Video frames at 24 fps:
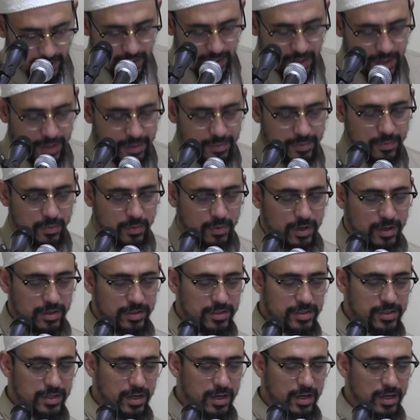And
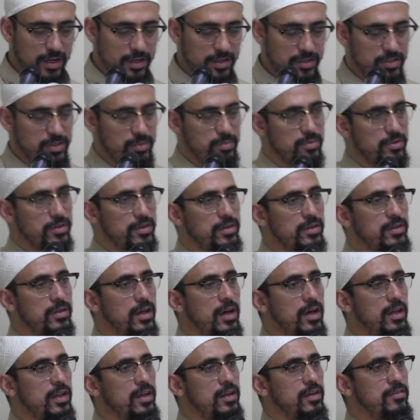once Jibril
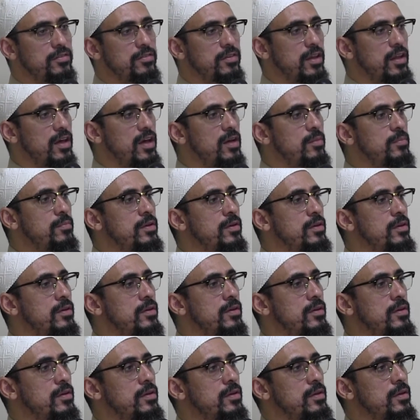alayhi salam
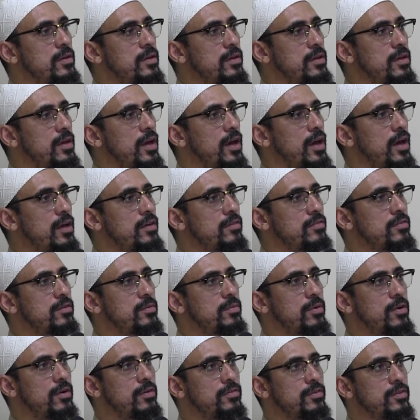asked the
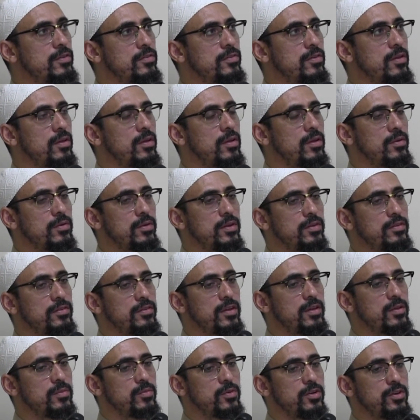Prophet sallallahu alaihi
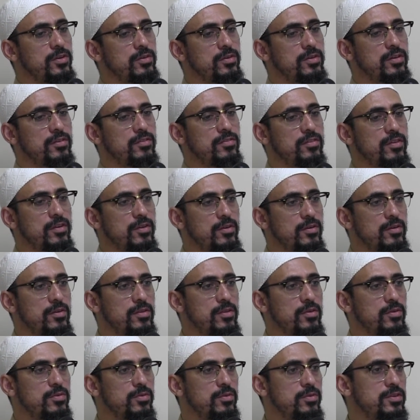wasallam, what do you consider
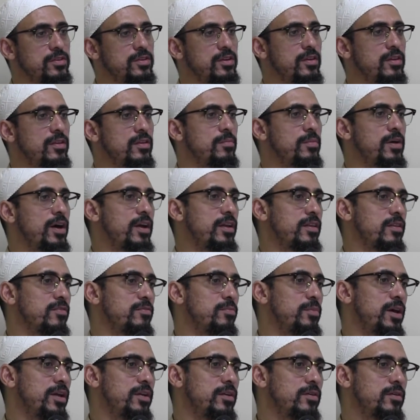those who attended the Battle of
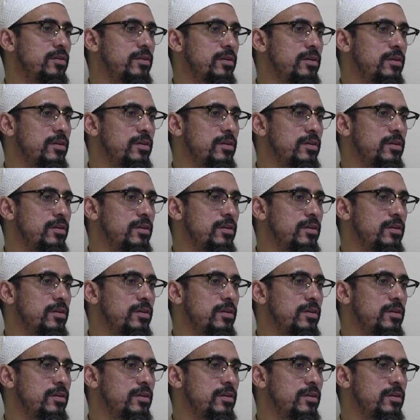Badr